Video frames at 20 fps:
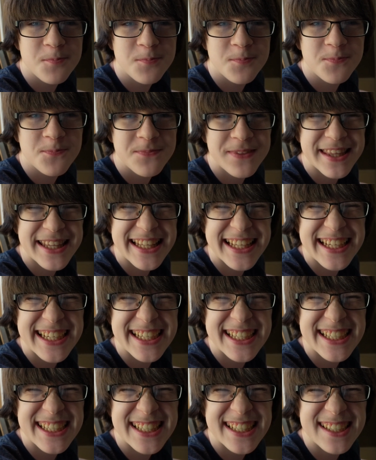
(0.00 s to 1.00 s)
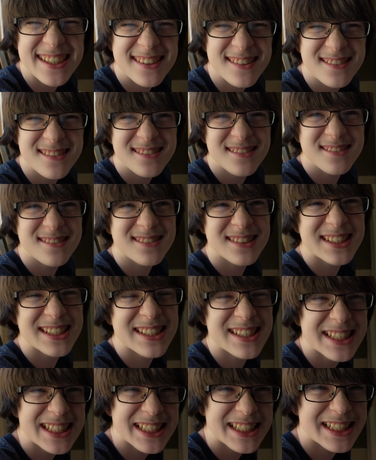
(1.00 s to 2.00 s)
Smile.
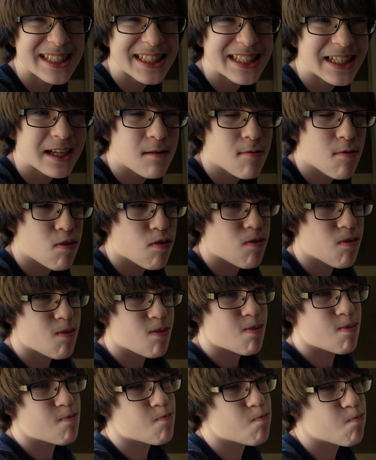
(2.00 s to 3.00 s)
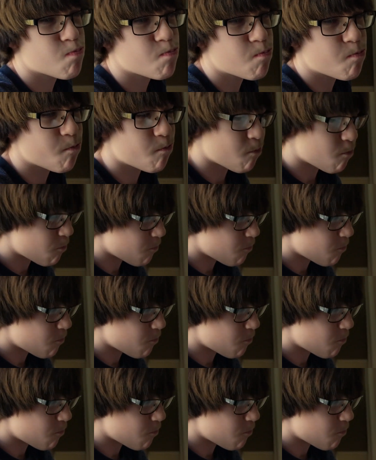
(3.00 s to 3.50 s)
Eee. Oh my gosh. Mm.